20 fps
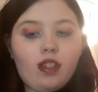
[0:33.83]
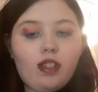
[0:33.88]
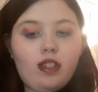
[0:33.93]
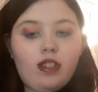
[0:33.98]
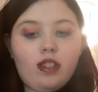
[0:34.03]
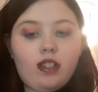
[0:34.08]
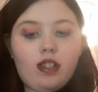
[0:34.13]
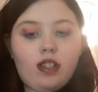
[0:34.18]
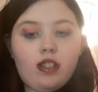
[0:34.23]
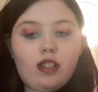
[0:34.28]

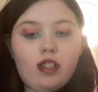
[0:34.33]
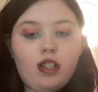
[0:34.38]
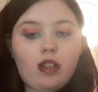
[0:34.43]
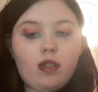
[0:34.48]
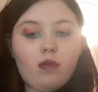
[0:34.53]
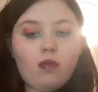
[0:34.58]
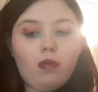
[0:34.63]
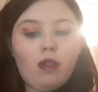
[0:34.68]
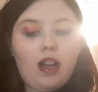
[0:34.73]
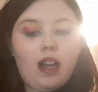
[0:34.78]
And I was like,
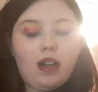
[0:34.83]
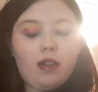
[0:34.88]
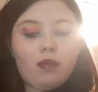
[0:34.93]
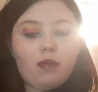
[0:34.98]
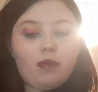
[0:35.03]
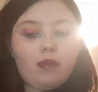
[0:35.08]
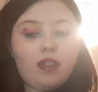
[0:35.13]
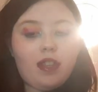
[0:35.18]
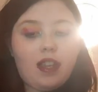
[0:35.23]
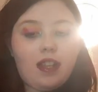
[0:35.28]
wow,
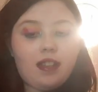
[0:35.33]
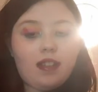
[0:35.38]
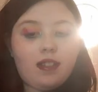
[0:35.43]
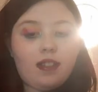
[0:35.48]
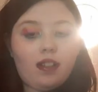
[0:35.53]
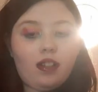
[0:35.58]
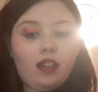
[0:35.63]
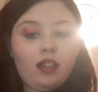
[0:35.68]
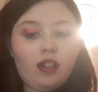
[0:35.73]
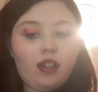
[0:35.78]
this
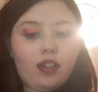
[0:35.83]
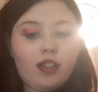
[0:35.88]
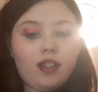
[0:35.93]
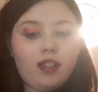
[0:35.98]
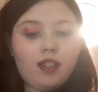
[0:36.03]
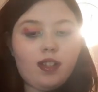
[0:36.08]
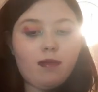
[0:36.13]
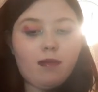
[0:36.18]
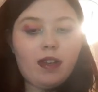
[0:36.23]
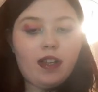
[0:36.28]

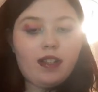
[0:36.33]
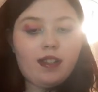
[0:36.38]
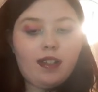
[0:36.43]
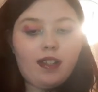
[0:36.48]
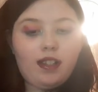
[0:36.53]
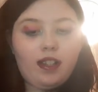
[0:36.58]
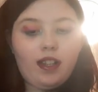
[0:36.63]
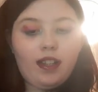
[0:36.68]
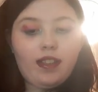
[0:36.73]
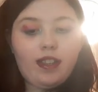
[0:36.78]
looks
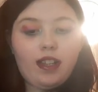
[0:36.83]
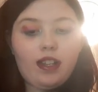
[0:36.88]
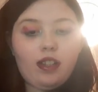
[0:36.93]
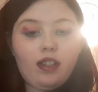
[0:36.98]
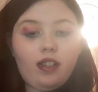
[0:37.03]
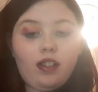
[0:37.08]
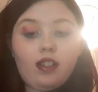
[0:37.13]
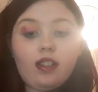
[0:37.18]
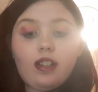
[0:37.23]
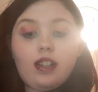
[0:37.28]
amazing. Like, they
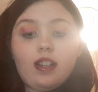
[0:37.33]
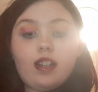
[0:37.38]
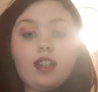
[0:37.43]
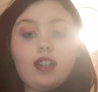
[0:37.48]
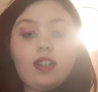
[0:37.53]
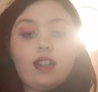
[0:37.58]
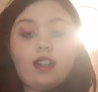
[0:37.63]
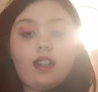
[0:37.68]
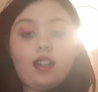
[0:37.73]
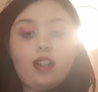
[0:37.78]
look
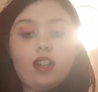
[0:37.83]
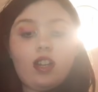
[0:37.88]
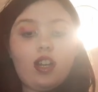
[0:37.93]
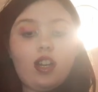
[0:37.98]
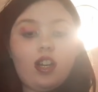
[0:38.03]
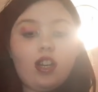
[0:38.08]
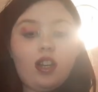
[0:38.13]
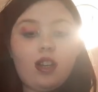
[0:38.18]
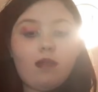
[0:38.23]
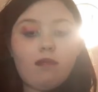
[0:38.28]

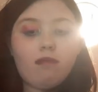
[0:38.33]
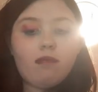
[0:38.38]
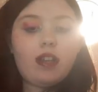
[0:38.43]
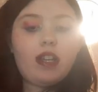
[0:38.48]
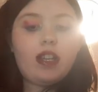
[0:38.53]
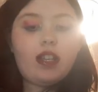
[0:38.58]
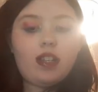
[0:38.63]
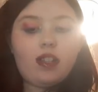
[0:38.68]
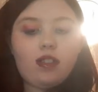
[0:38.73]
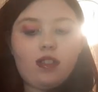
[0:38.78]

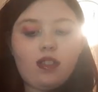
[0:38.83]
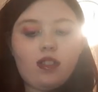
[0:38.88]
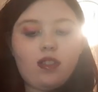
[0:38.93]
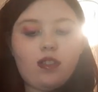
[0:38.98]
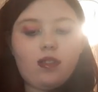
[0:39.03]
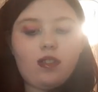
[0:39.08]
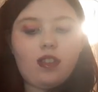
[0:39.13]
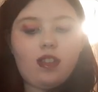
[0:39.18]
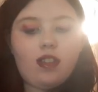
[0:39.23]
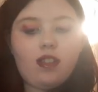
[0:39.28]

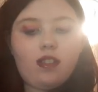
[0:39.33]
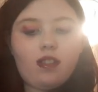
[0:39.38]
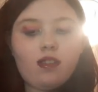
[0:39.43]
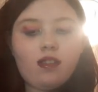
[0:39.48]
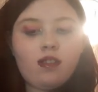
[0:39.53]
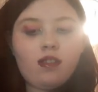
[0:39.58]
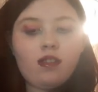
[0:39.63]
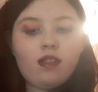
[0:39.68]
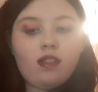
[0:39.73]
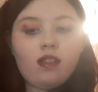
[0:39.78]
amazing.
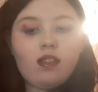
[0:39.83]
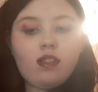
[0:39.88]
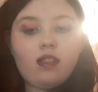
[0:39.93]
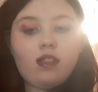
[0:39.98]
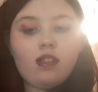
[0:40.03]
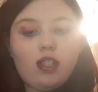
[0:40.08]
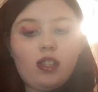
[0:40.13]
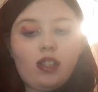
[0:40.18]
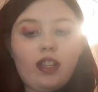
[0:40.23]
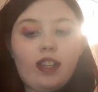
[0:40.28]

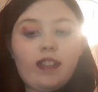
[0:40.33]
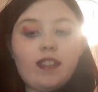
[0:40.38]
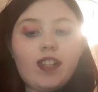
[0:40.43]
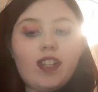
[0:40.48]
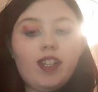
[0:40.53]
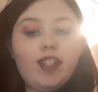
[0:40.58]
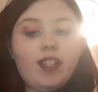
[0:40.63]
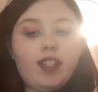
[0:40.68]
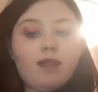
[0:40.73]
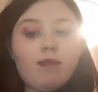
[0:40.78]
Like,
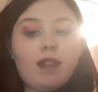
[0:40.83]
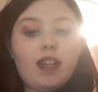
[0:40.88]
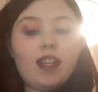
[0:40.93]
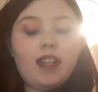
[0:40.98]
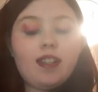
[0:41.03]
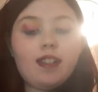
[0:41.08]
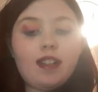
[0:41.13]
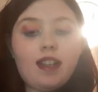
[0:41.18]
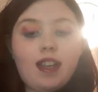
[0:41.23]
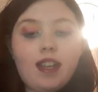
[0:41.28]
they look
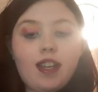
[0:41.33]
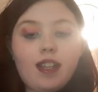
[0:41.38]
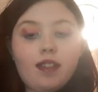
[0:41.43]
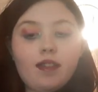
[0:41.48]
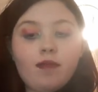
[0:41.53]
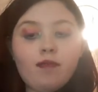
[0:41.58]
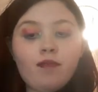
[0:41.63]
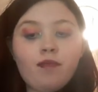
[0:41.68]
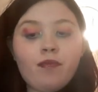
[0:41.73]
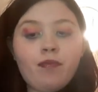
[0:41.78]
amazing.
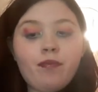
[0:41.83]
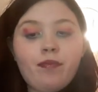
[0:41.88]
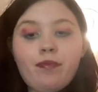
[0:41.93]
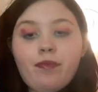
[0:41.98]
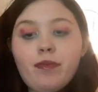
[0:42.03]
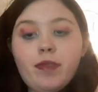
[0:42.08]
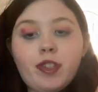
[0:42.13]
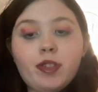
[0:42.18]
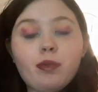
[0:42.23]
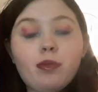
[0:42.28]

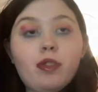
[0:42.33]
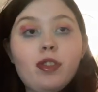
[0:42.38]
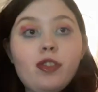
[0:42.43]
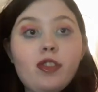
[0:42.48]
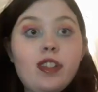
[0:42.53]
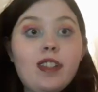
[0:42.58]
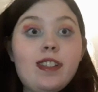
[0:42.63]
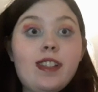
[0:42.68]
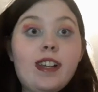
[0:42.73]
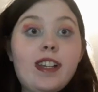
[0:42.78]

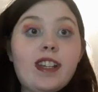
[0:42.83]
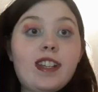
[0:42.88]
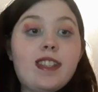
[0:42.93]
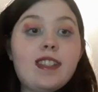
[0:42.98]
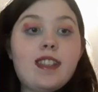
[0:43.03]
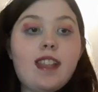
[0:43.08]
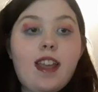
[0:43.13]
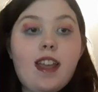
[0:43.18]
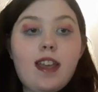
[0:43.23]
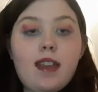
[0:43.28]
Swatches I can
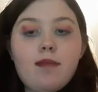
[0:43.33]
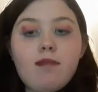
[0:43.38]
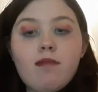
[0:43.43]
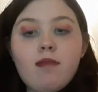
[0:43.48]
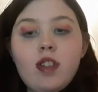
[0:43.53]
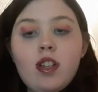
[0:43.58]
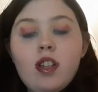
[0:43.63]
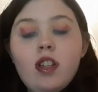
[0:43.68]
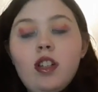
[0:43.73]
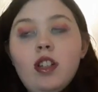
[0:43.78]
see.
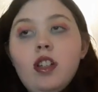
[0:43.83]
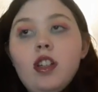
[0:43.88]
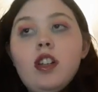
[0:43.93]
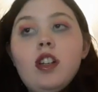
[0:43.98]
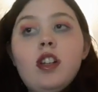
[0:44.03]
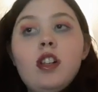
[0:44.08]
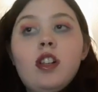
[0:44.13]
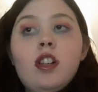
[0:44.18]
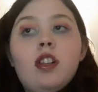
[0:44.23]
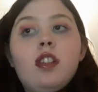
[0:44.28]

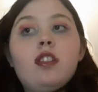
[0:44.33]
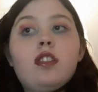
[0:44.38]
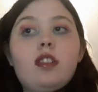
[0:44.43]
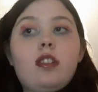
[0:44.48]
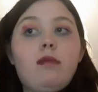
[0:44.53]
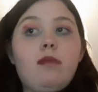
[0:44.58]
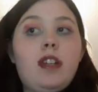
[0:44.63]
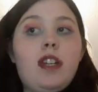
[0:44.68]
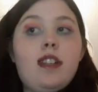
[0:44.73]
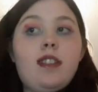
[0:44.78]
Look
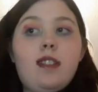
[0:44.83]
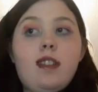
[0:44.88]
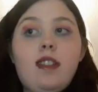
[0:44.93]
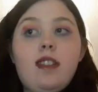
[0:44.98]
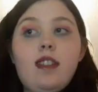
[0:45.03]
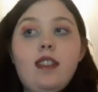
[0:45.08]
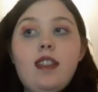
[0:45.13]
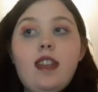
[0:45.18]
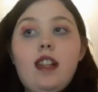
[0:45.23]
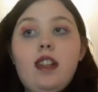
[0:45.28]

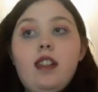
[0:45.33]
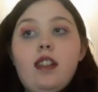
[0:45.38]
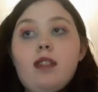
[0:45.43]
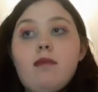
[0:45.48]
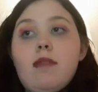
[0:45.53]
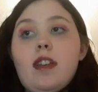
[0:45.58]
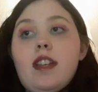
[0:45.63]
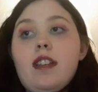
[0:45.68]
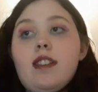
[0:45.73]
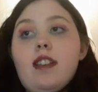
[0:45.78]
amazing. They look
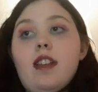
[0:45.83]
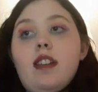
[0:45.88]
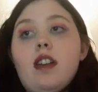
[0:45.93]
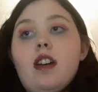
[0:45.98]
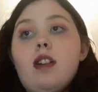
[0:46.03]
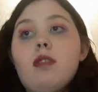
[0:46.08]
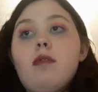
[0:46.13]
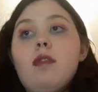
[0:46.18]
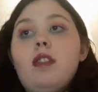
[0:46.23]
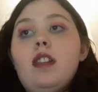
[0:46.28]
amazing.
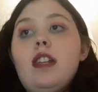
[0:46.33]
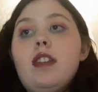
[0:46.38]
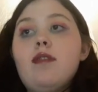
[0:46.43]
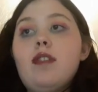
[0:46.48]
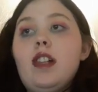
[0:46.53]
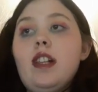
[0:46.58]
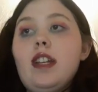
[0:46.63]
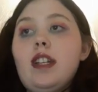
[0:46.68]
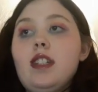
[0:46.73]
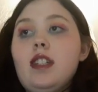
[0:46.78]
I will leave
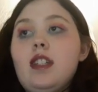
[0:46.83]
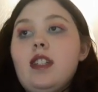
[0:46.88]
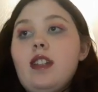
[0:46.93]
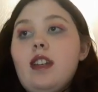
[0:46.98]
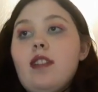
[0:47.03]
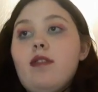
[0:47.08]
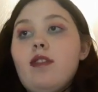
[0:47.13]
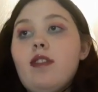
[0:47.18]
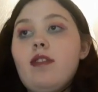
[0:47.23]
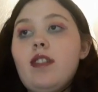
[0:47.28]
a link
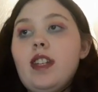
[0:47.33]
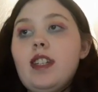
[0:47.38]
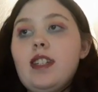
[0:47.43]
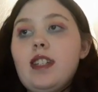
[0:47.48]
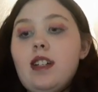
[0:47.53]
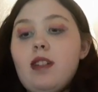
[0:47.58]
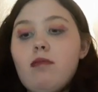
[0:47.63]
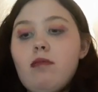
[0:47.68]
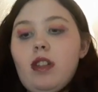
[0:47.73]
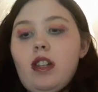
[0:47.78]
to everything
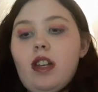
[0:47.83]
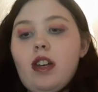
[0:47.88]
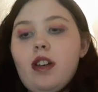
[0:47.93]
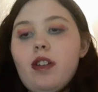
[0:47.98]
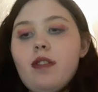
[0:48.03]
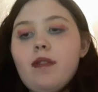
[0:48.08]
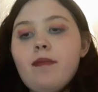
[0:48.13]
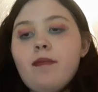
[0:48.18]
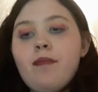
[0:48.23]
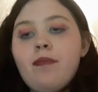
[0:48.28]
down
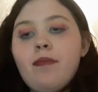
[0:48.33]
below.